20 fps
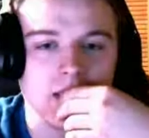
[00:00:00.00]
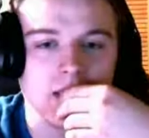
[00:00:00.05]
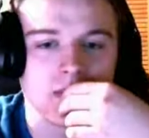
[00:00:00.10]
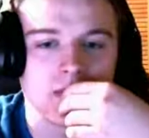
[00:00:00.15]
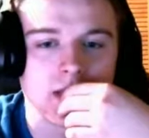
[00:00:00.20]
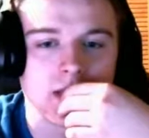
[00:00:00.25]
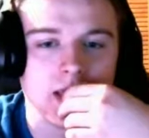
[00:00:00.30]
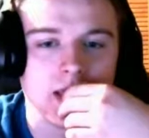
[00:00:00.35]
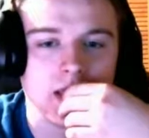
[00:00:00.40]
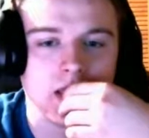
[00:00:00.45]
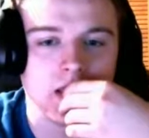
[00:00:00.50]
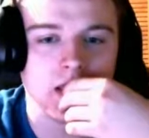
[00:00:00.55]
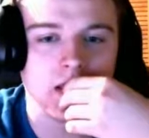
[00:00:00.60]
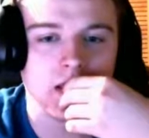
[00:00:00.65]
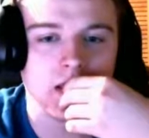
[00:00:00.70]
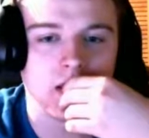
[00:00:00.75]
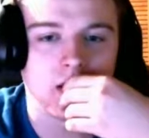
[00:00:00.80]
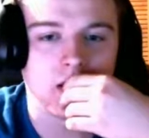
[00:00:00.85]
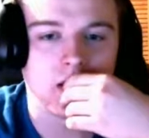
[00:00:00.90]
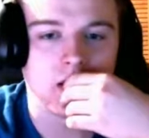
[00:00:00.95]
that
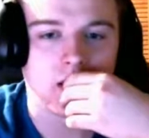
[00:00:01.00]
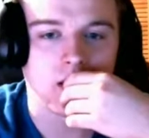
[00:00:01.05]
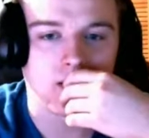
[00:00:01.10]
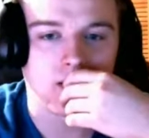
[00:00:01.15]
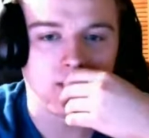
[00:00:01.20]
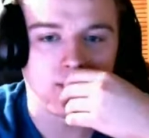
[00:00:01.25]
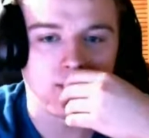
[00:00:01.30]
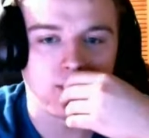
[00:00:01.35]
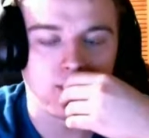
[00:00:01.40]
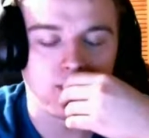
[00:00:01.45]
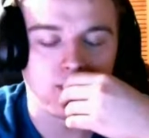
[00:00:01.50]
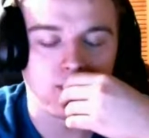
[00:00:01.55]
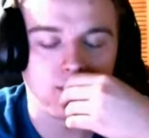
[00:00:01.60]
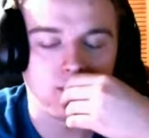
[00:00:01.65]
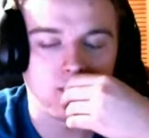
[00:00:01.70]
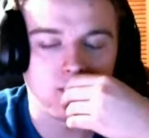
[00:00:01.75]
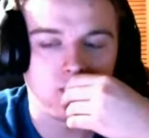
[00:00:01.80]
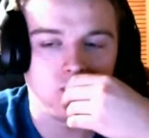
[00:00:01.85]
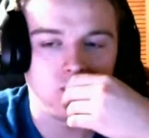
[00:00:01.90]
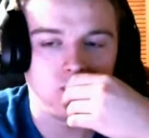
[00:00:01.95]
he
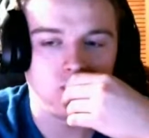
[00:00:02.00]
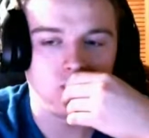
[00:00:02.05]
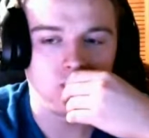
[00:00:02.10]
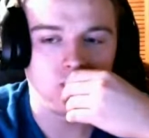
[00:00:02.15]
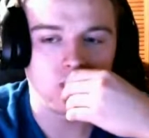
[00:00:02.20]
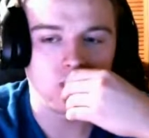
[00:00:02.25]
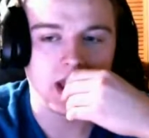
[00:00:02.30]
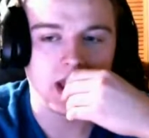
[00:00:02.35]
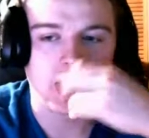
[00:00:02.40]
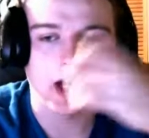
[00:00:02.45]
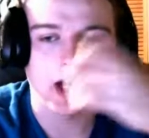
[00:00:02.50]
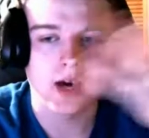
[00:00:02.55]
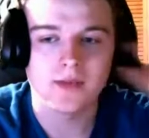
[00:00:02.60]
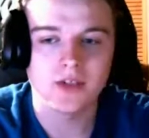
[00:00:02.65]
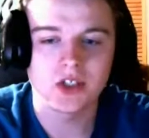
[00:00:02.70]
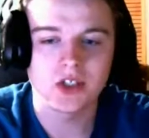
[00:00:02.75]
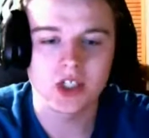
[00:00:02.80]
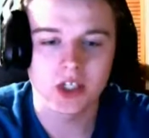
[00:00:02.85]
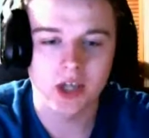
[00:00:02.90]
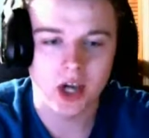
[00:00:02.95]

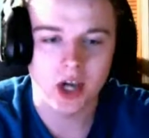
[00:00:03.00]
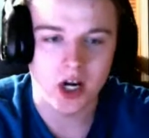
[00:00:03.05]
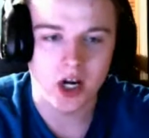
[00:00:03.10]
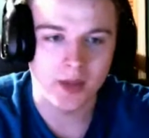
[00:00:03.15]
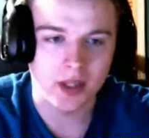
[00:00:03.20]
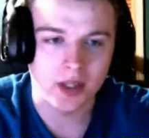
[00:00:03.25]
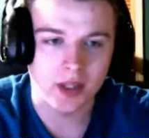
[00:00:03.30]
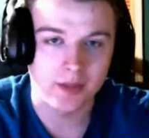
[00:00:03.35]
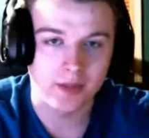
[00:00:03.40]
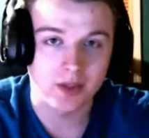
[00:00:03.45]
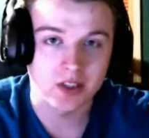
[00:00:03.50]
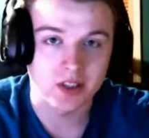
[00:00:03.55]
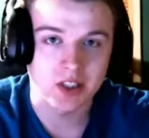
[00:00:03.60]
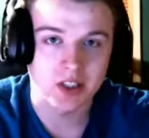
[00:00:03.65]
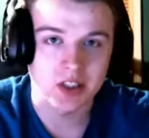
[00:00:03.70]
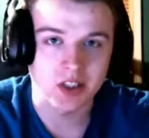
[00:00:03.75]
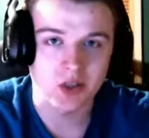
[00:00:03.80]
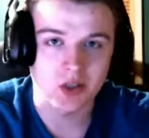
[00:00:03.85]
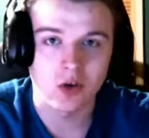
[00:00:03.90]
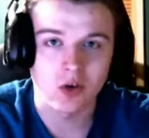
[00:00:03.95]
obviously cared about the
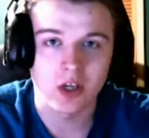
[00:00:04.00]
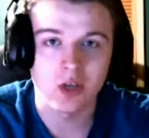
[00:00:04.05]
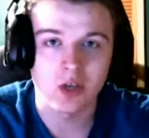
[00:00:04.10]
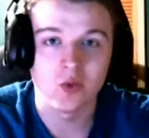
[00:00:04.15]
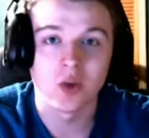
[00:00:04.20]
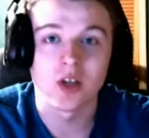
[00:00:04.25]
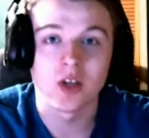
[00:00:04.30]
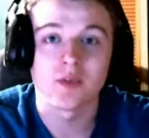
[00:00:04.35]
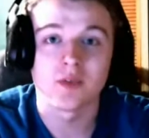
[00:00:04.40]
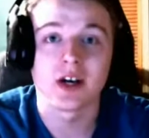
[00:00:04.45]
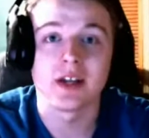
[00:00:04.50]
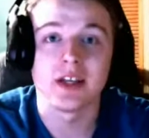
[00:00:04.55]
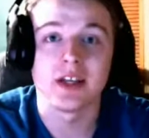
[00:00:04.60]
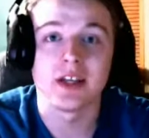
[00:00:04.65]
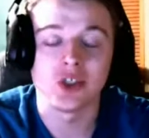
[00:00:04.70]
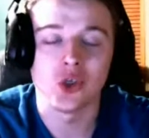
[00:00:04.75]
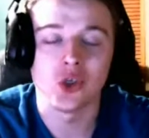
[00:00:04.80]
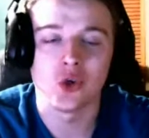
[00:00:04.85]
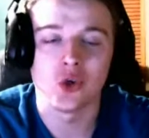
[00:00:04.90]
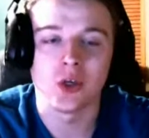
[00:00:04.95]
business, or he wouldn't have gotten
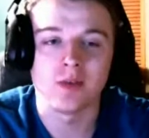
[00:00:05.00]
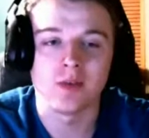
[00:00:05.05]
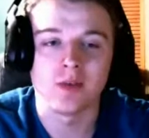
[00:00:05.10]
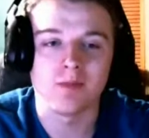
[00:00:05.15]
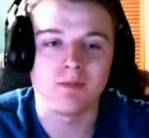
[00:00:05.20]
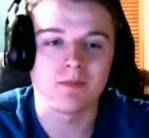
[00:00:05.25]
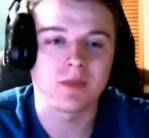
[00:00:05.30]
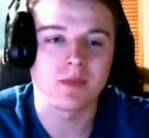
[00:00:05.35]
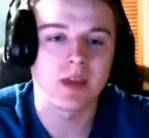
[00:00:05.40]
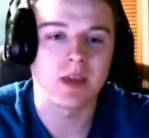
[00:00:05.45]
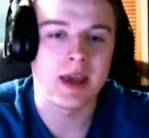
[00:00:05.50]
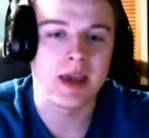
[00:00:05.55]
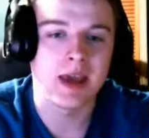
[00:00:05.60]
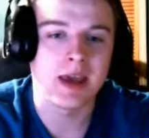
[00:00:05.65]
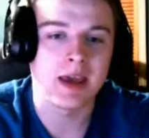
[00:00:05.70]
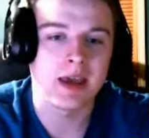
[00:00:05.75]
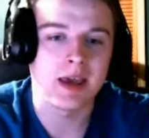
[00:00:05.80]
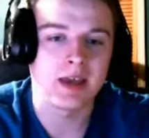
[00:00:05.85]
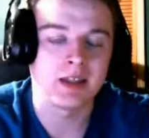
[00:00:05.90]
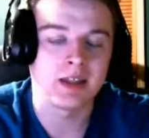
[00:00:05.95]
into it.
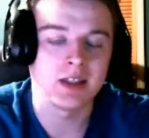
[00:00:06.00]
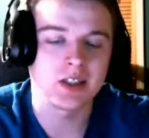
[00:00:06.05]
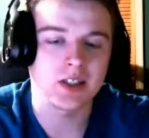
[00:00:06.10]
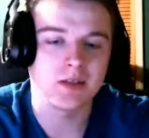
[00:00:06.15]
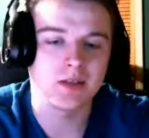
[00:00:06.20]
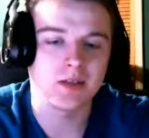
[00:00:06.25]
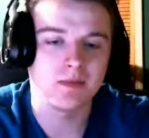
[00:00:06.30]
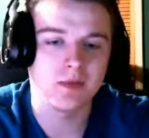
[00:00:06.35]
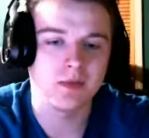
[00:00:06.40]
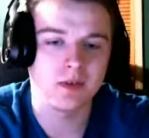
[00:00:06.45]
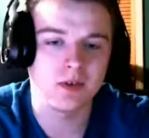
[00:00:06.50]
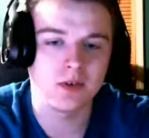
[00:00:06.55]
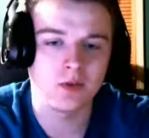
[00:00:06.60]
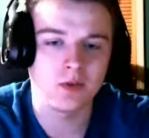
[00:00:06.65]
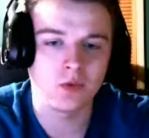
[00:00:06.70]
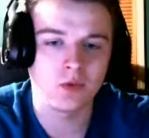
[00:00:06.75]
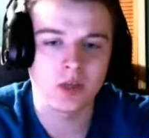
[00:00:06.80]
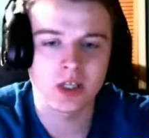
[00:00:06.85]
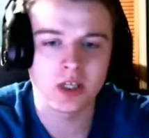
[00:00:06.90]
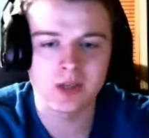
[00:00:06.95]
And
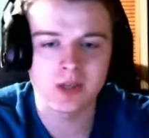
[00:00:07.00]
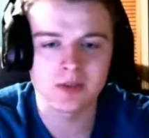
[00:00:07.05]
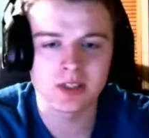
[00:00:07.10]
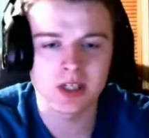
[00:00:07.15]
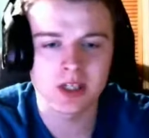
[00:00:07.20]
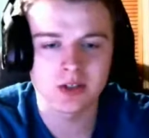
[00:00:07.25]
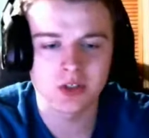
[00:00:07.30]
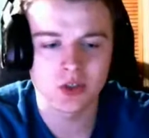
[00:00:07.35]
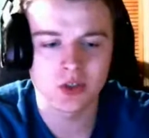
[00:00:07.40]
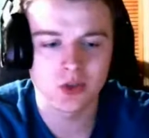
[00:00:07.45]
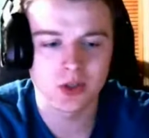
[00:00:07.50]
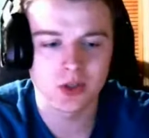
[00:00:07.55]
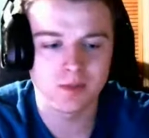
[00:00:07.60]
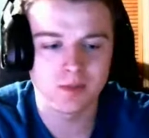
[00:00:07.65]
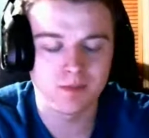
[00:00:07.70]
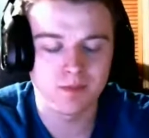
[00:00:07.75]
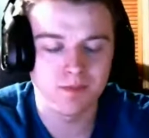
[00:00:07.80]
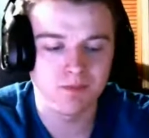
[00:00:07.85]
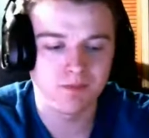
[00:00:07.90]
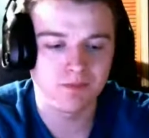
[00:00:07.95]
when it comes down to it,
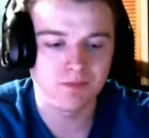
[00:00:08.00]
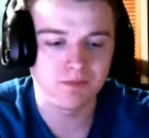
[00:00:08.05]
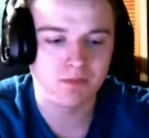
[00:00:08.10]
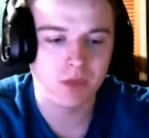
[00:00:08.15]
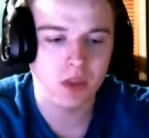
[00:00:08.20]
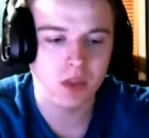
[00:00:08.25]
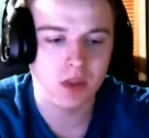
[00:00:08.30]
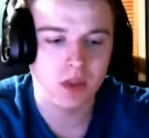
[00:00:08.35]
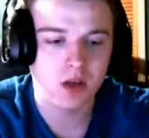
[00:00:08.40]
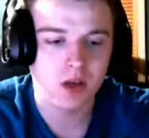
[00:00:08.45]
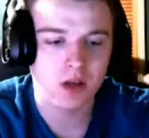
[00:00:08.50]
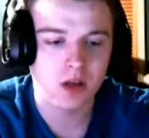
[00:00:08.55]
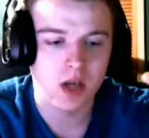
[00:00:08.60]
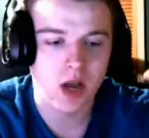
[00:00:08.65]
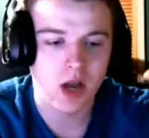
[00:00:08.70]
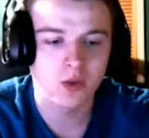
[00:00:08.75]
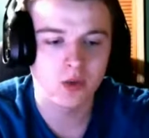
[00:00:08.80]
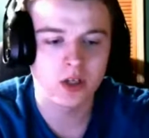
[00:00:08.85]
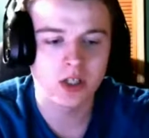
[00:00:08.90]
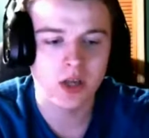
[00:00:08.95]

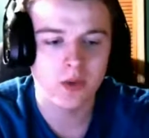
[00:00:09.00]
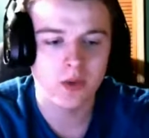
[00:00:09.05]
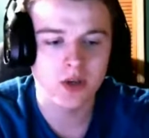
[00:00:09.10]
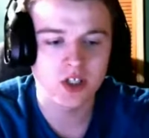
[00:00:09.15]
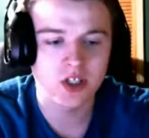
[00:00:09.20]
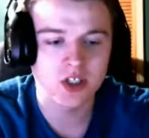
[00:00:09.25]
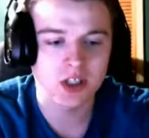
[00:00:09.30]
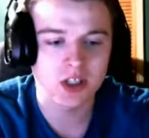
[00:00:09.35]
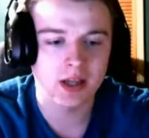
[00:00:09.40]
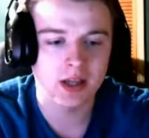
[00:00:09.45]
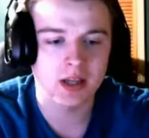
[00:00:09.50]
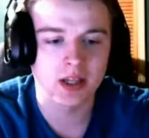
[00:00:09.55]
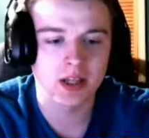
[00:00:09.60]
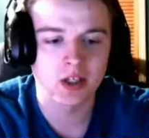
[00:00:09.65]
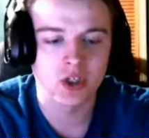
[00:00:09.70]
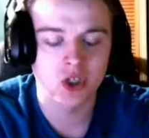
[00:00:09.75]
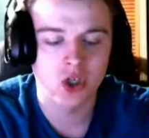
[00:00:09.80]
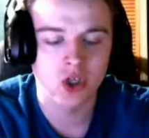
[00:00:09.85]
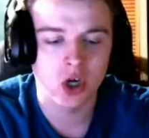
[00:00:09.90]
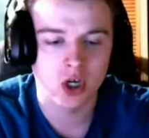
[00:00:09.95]
I want to slide
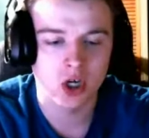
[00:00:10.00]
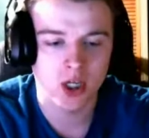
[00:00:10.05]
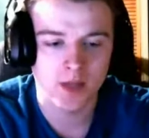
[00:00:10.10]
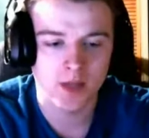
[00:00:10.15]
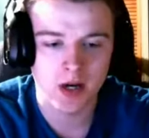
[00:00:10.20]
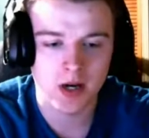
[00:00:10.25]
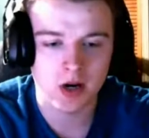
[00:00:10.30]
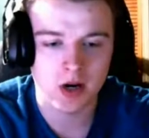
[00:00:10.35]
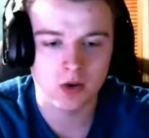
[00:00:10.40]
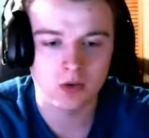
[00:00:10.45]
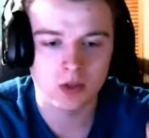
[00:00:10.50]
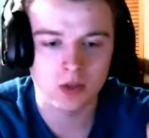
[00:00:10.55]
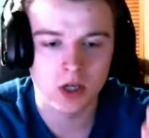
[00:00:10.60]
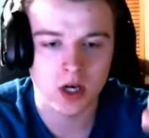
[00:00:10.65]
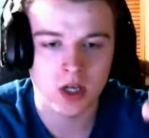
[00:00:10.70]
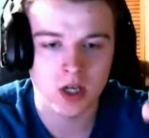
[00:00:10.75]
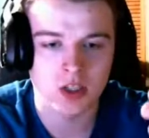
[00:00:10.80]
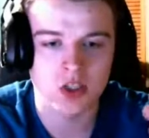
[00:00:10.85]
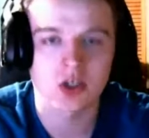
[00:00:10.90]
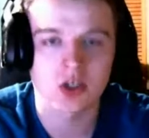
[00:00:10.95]
into talking about
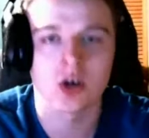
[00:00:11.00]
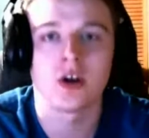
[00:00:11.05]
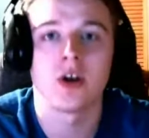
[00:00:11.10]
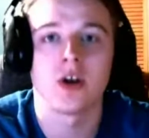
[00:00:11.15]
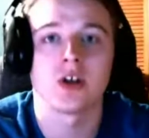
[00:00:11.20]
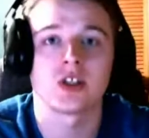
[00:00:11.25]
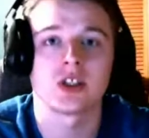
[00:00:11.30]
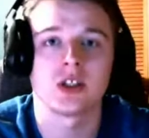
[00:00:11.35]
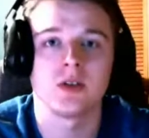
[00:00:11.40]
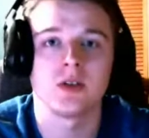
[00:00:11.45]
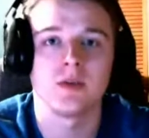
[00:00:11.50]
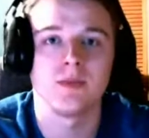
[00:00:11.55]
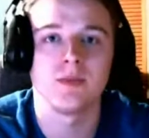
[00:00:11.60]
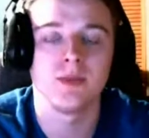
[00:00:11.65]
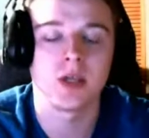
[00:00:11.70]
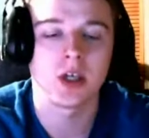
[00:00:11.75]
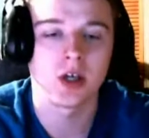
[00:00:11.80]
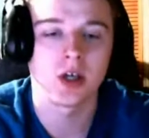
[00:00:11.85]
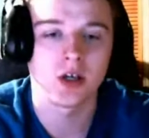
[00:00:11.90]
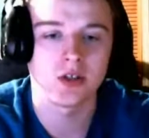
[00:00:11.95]
Stardust,
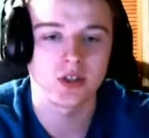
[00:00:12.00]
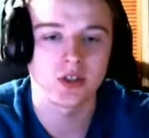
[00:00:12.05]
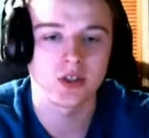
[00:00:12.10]
because